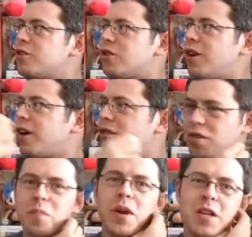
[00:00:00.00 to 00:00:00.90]
Should I
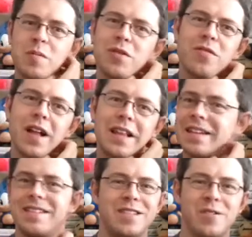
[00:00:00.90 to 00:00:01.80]
have picked up the
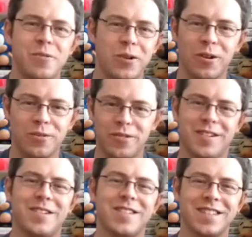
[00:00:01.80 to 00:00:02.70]
Falcon, with all the
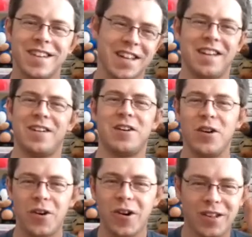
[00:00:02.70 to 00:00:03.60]
figures? I could
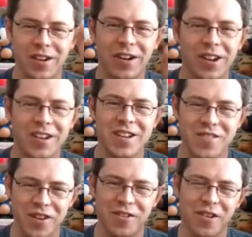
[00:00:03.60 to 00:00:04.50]
have hugged it all on
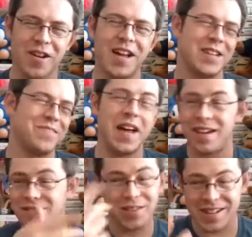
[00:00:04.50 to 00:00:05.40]
eBay and
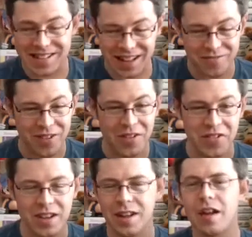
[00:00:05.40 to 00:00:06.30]
paid for this lot
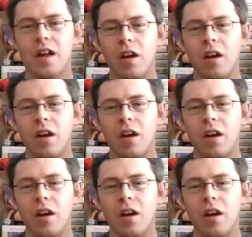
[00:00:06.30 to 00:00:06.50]
probably.